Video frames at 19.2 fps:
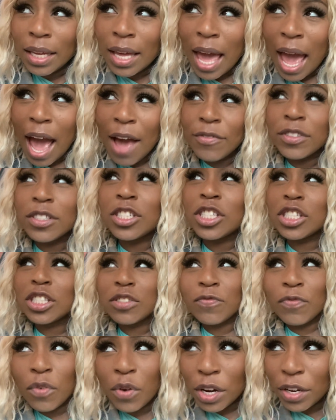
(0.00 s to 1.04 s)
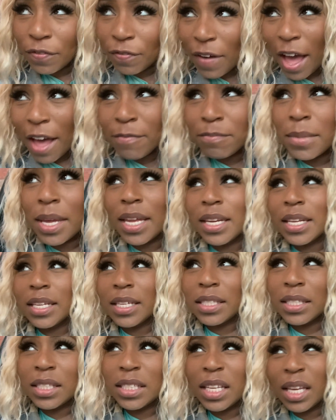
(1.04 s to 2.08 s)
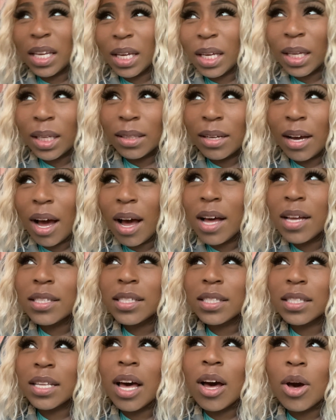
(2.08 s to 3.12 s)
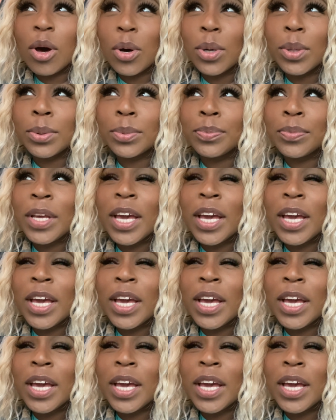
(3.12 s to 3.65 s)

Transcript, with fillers: having just 45 minutes and also